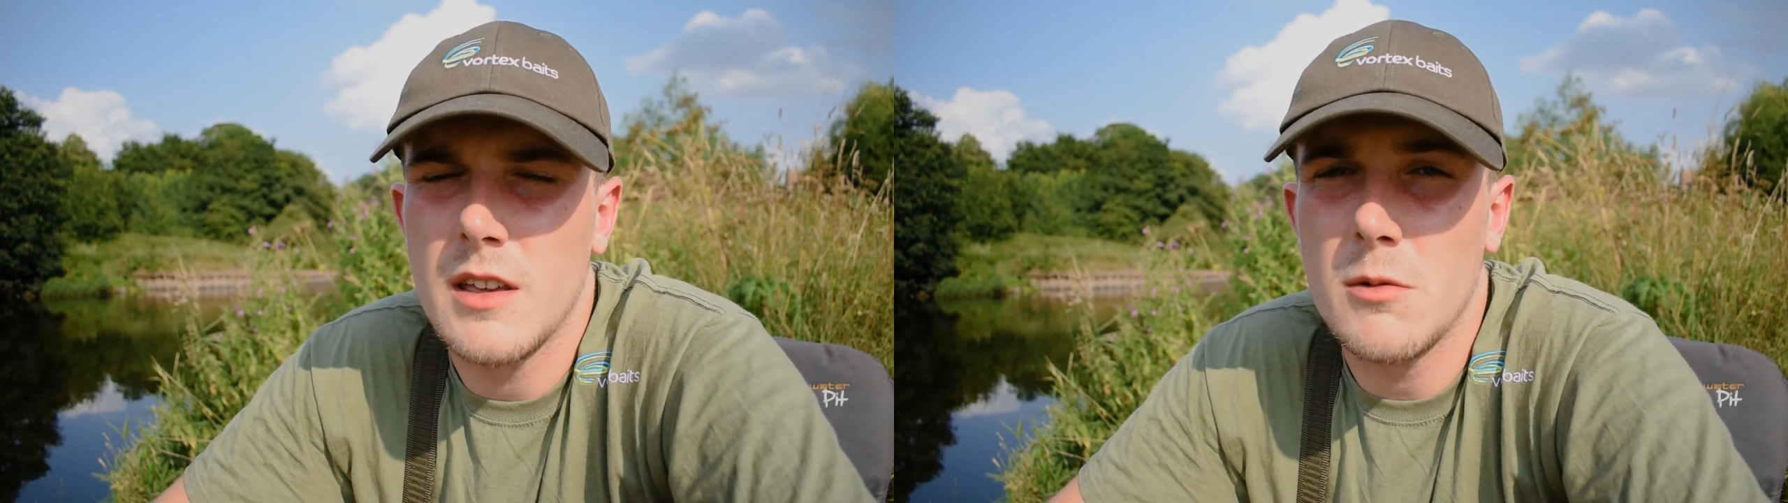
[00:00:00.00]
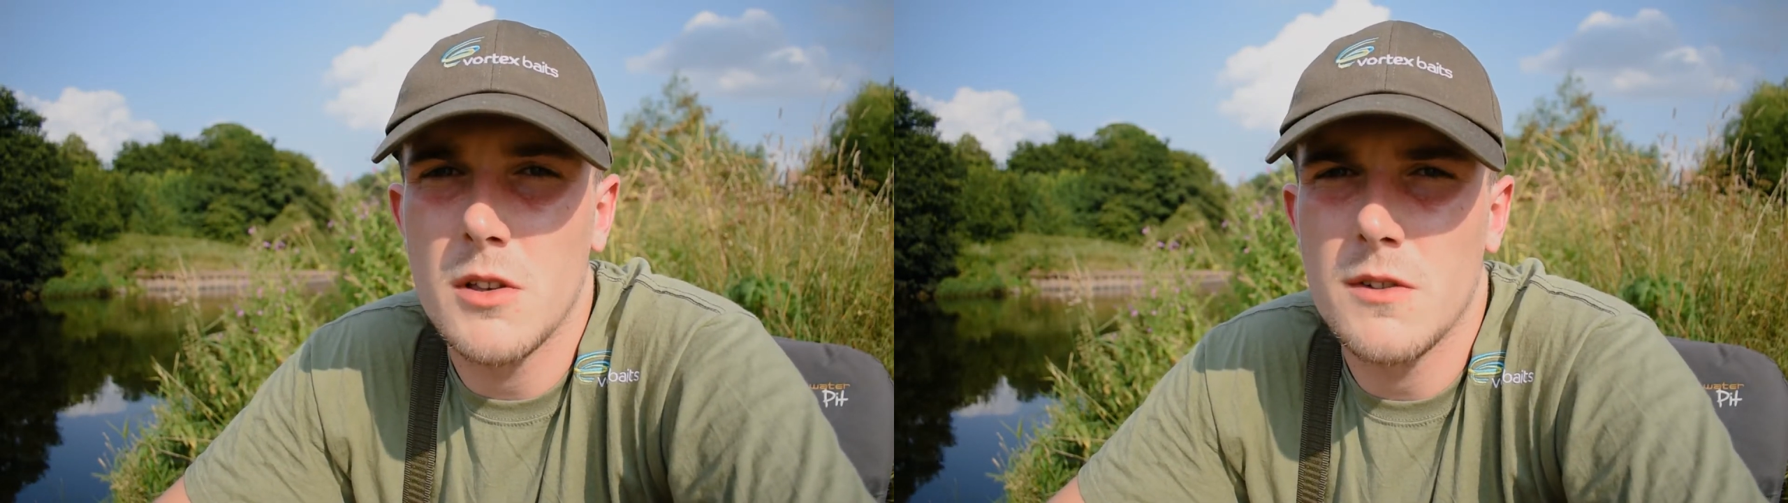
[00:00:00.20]

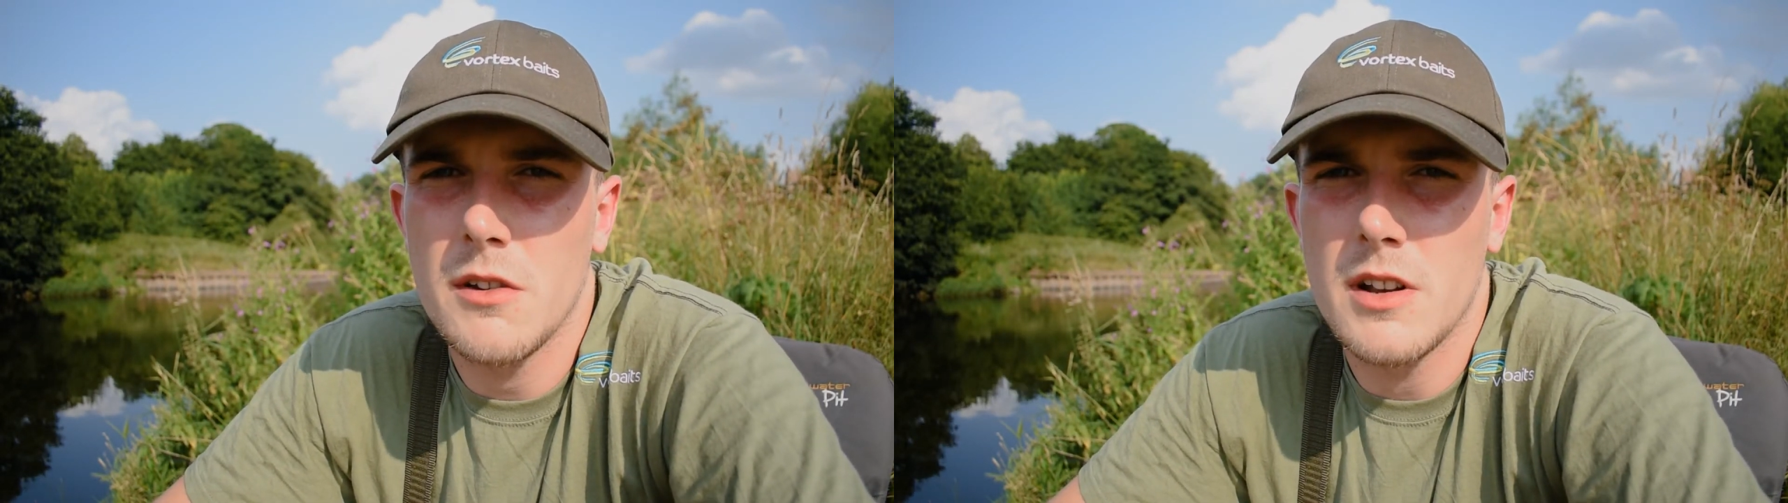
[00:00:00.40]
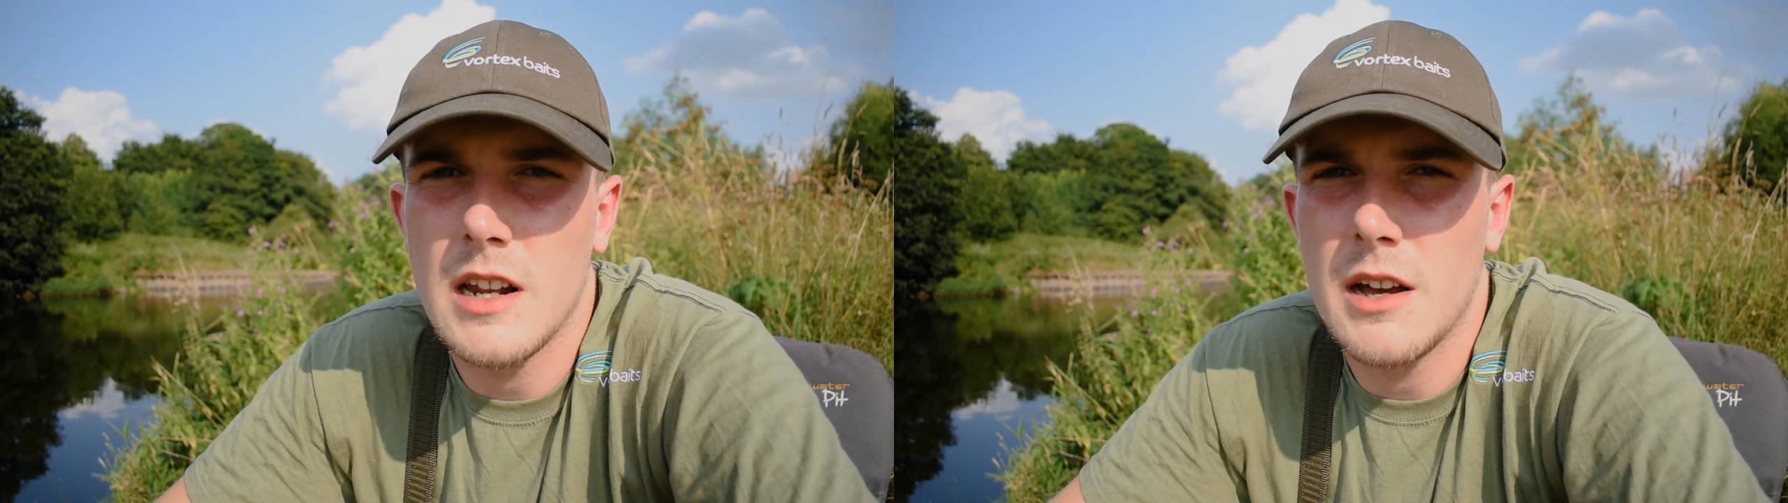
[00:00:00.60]
It was
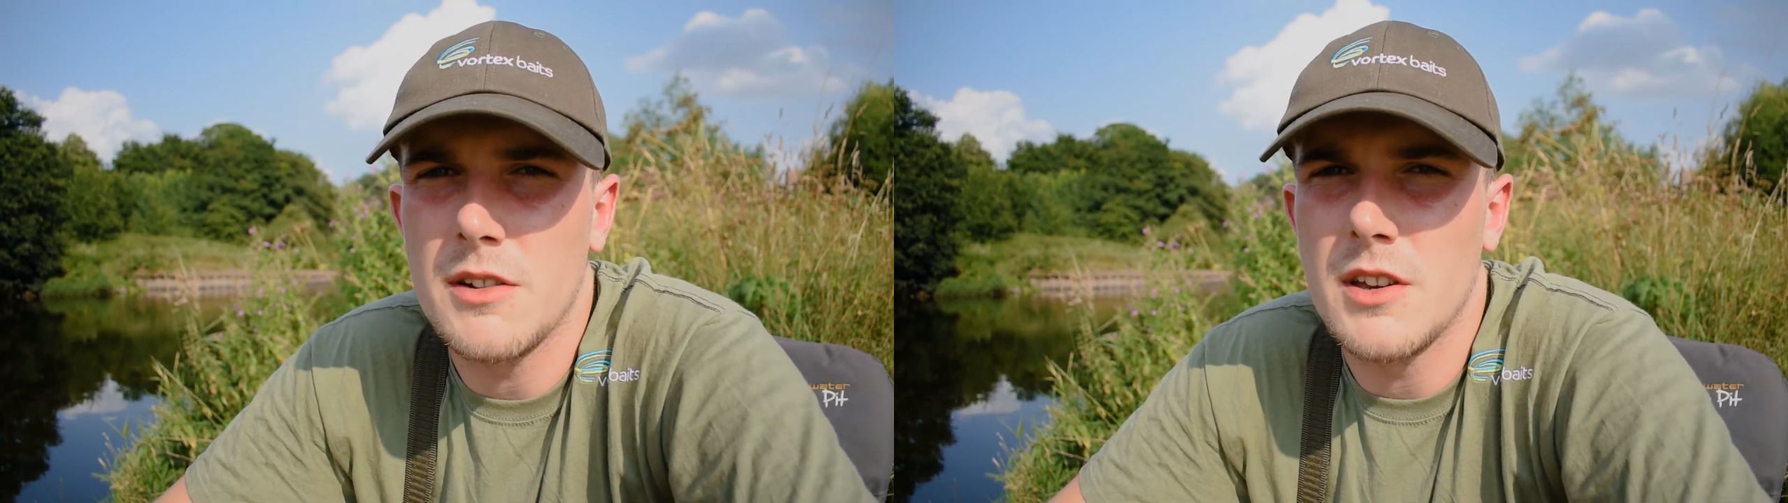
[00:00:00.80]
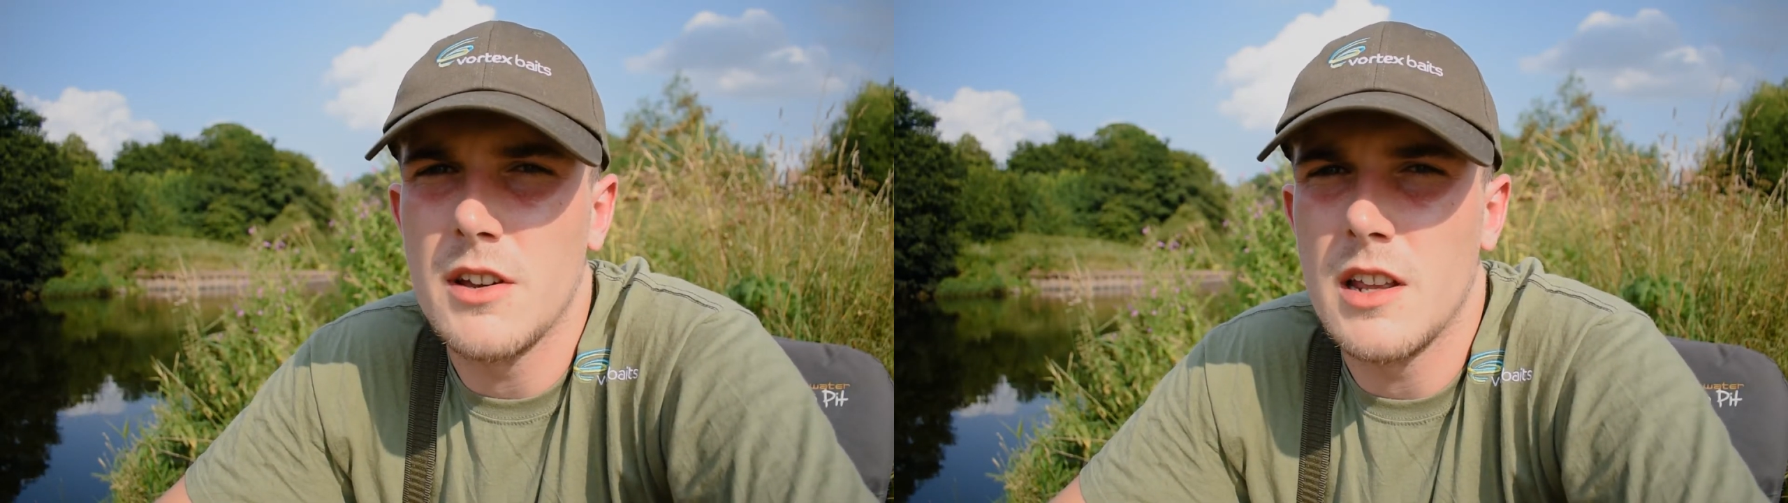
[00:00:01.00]
very
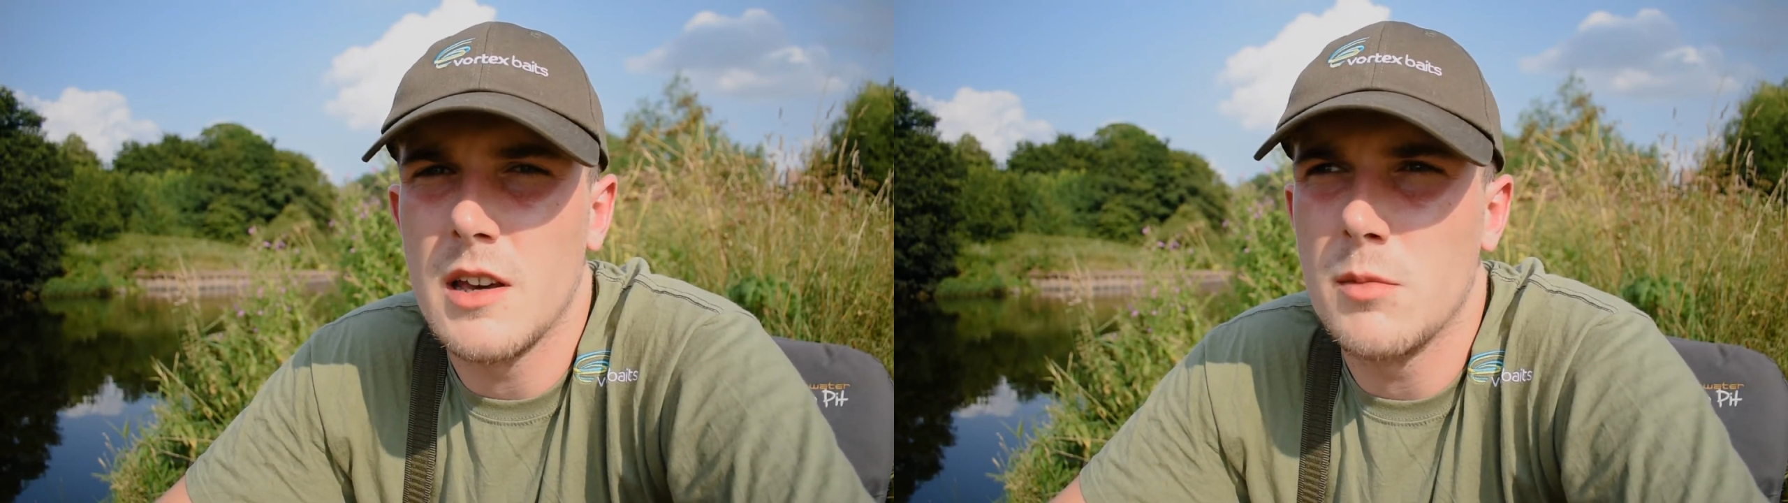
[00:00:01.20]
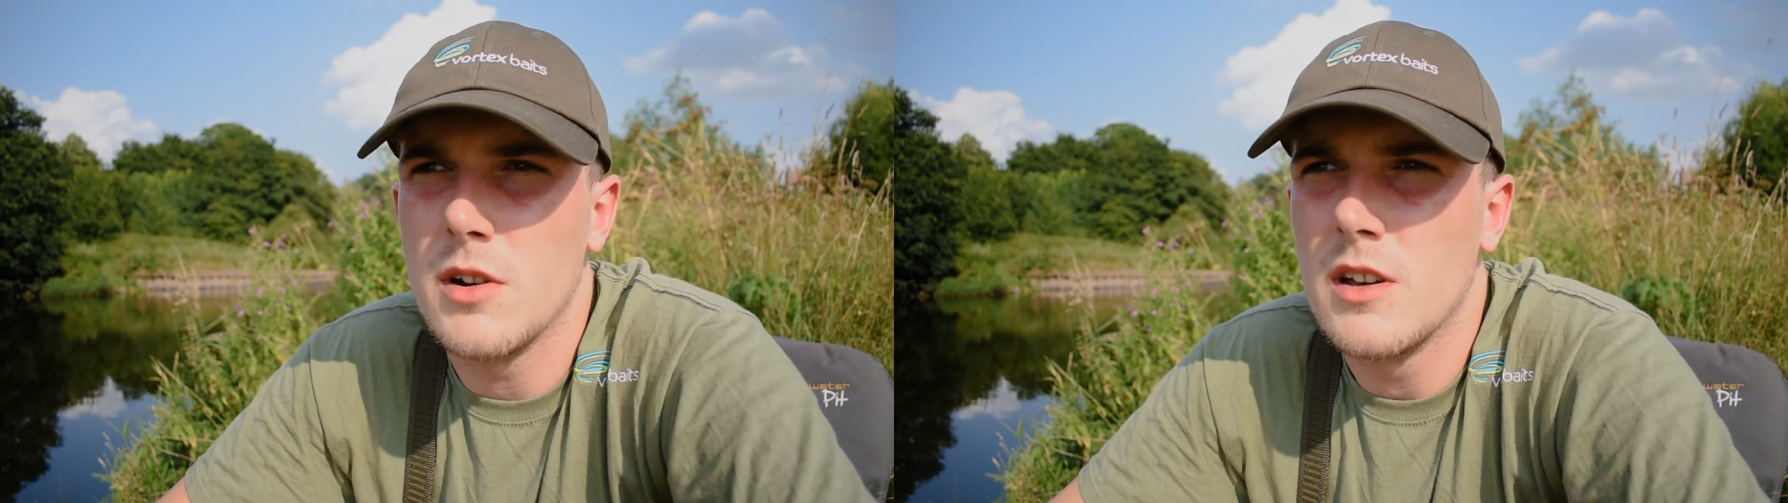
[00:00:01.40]
cloudy
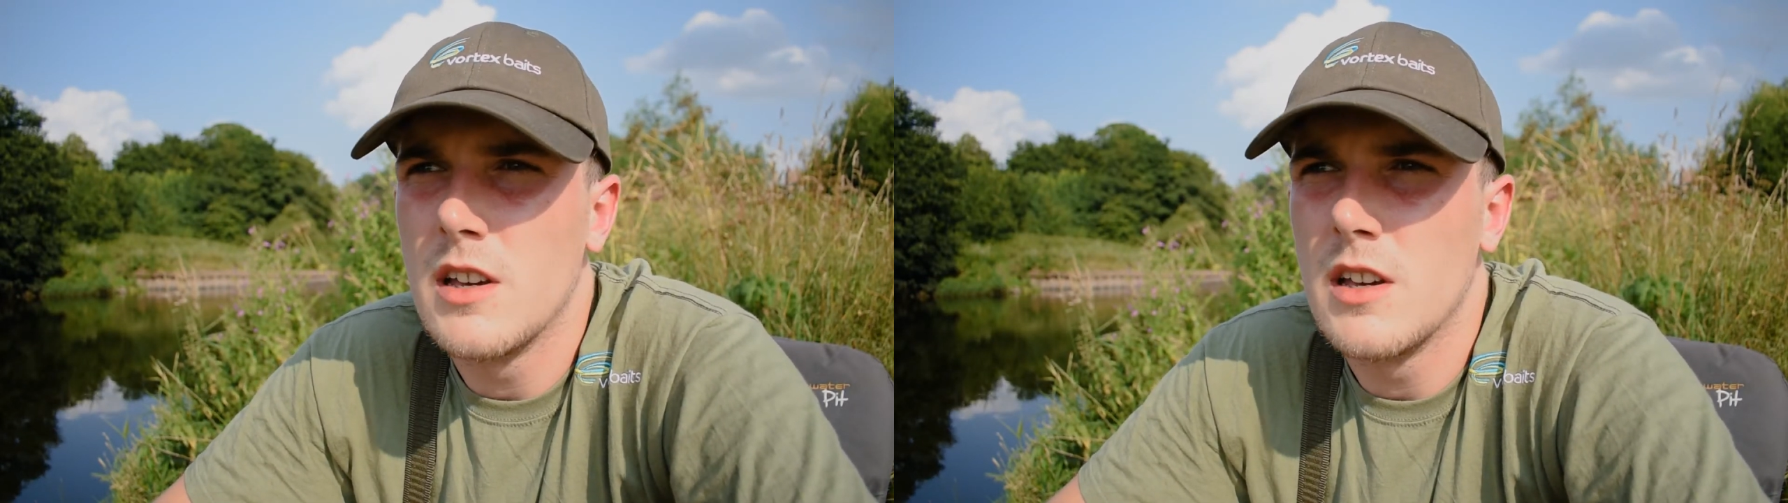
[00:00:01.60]
earlier, but